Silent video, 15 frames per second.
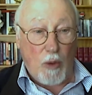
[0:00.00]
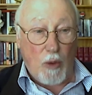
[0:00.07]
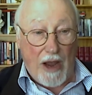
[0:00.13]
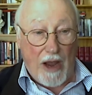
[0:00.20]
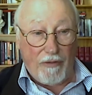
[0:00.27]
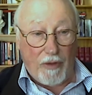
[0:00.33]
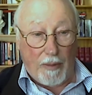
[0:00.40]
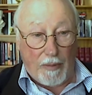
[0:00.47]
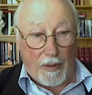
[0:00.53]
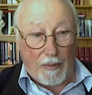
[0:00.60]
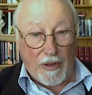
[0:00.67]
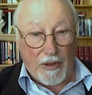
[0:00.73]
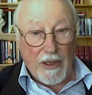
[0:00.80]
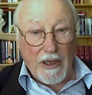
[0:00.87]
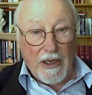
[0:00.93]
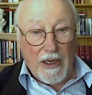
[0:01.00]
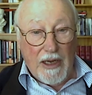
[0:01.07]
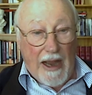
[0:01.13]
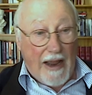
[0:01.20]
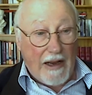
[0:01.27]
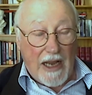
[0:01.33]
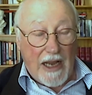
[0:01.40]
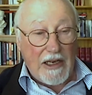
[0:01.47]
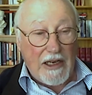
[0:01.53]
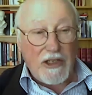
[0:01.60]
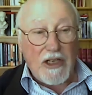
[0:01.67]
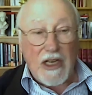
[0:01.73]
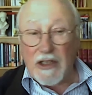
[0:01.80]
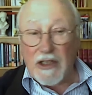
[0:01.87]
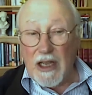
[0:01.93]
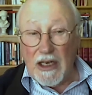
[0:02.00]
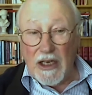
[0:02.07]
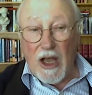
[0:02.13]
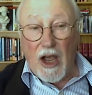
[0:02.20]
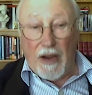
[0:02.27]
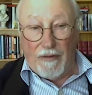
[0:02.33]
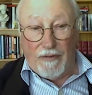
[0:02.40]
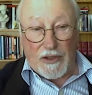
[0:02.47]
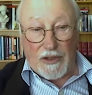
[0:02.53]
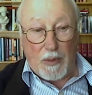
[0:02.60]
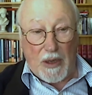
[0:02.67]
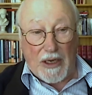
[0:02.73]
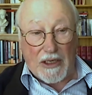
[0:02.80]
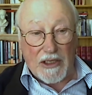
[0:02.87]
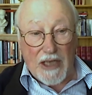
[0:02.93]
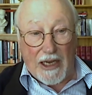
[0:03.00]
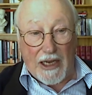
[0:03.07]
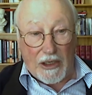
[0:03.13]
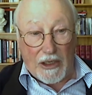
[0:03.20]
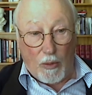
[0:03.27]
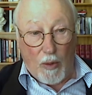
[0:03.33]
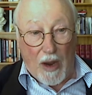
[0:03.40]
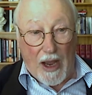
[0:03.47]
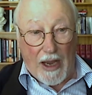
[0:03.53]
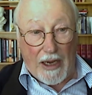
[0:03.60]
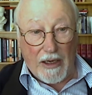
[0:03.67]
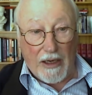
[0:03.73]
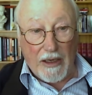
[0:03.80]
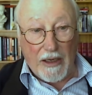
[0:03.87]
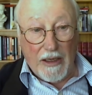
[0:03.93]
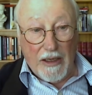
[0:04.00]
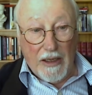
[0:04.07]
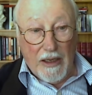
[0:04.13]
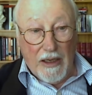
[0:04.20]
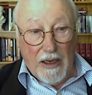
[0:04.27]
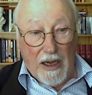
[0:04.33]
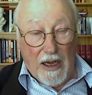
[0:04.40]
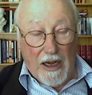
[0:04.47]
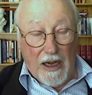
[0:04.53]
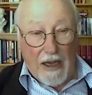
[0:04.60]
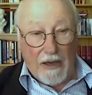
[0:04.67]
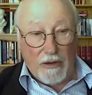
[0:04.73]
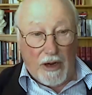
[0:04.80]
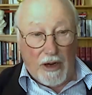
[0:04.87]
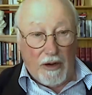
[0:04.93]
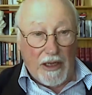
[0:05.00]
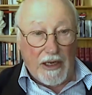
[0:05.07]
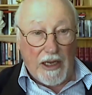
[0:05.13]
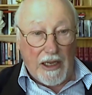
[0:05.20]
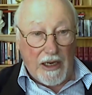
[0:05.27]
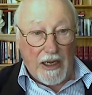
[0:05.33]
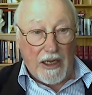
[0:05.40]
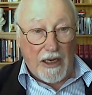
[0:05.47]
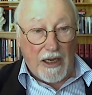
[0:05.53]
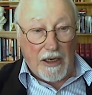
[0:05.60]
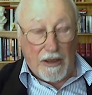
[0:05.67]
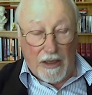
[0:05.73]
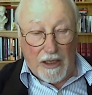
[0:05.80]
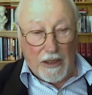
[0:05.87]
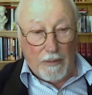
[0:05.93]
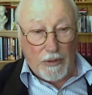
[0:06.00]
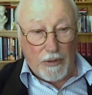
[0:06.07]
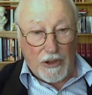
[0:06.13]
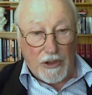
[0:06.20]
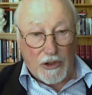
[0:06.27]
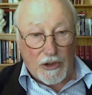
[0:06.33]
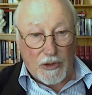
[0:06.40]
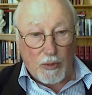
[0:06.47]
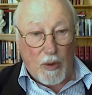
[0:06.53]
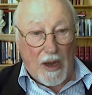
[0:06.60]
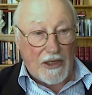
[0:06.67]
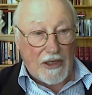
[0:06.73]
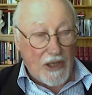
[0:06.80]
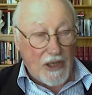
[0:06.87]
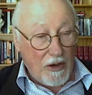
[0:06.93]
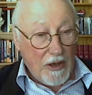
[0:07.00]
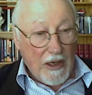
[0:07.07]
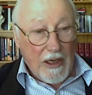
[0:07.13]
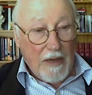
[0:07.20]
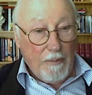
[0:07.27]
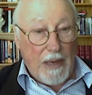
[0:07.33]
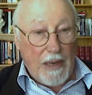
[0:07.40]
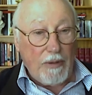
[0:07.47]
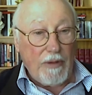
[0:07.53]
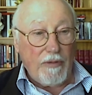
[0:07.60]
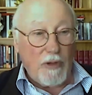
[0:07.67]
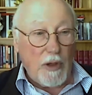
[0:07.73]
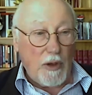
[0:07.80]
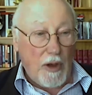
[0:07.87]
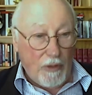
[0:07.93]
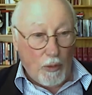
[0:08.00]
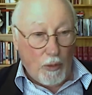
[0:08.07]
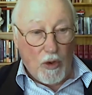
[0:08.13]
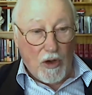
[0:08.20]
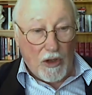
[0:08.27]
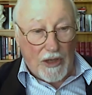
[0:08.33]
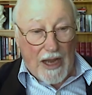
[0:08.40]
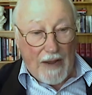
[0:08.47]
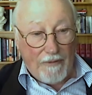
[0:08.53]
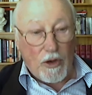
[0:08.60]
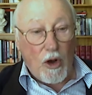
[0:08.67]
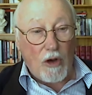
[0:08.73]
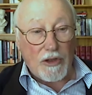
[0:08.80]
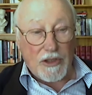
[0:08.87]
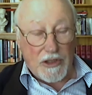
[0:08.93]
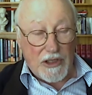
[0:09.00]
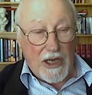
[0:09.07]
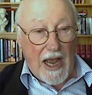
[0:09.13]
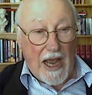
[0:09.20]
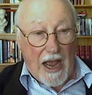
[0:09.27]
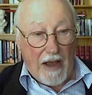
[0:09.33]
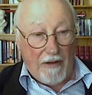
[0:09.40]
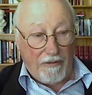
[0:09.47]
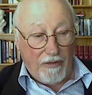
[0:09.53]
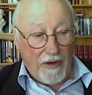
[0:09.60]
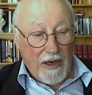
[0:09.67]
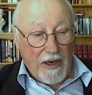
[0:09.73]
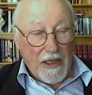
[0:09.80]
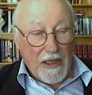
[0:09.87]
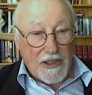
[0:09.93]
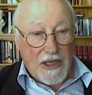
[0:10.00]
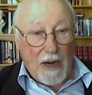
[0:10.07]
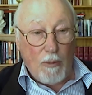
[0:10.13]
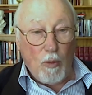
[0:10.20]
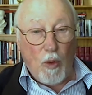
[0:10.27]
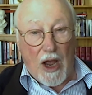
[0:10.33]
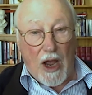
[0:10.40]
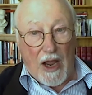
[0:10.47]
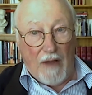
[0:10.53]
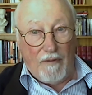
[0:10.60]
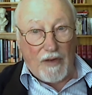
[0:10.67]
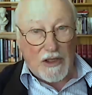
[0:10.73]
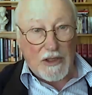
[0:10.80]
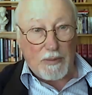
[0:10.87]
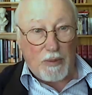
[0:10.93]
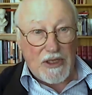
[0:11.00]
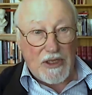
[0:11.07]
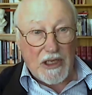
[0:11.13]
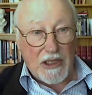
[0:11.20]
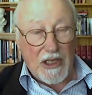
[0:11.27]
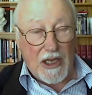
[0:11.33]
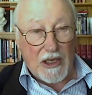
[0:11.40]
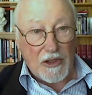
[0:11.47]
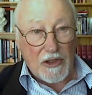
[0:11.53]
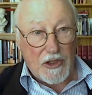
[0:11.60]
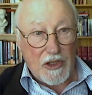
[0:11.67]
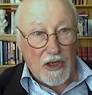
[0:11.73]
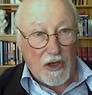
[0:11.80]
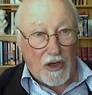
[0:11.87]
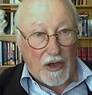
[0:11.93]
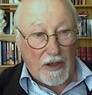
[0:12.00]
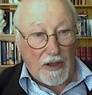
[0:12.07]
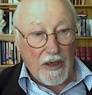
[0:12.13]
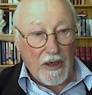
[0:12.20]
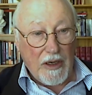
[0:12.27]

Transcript: away from them. And indeed, their life is being taken away. in a prodigious way. So people of the world have got to have some way of expressing their concern